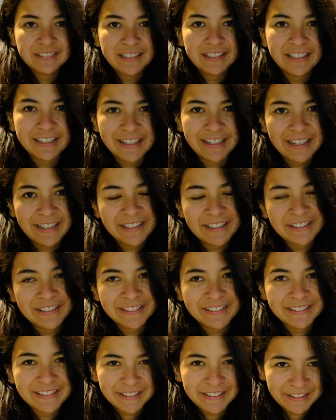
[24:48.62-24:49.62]
Okay
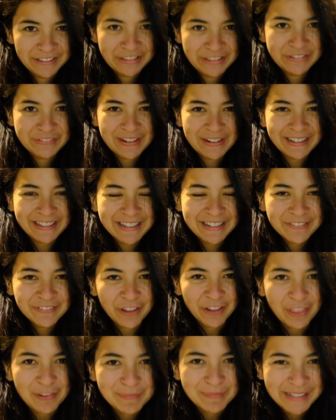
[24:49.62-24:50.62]
guys, are you ready
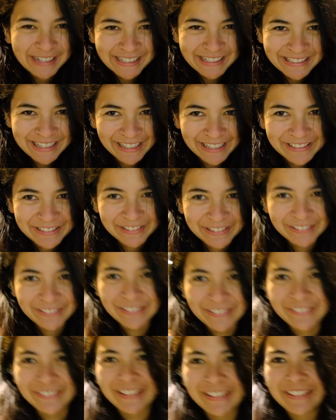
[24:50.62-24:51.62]
for the big tattoo
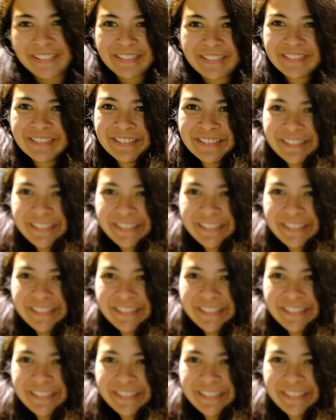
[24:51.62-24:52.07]
reveal?